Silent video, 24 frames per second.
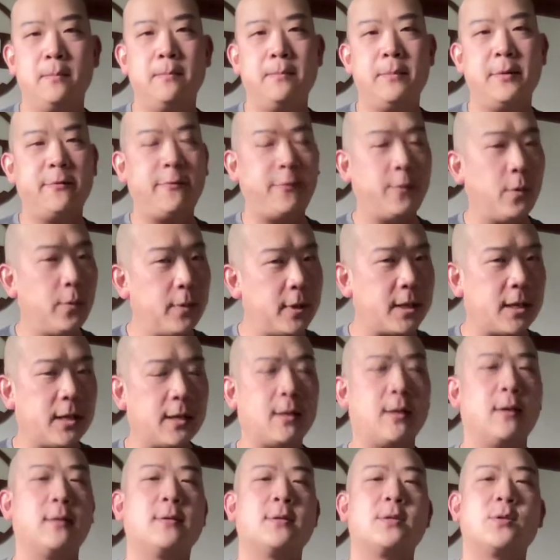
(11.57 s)
Before we
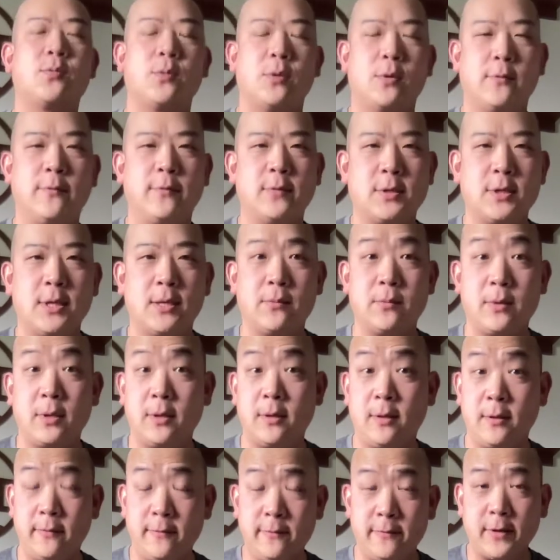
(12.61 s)
kick off this wonderful day, I want
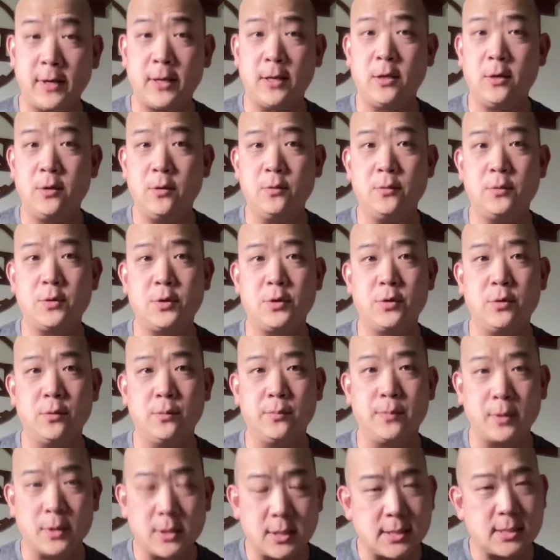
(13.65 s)
to invite you to
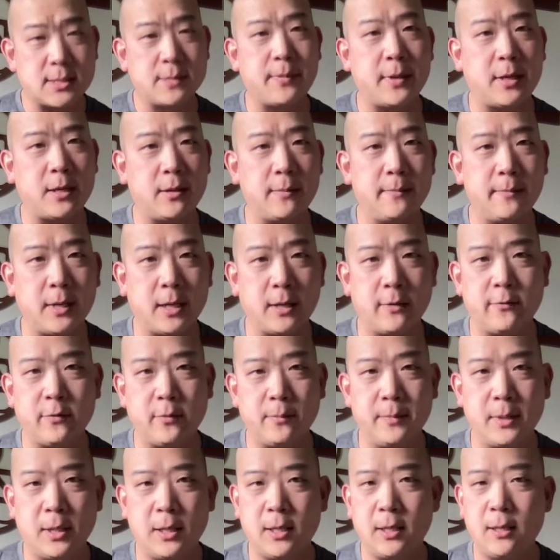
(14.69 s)
participate in the Mindful
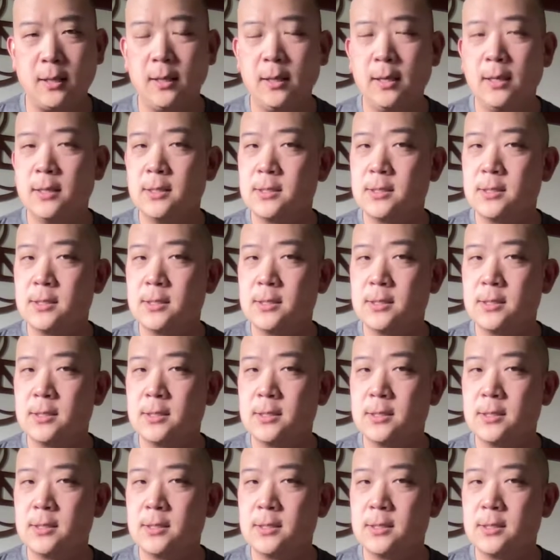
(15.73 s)
Minute.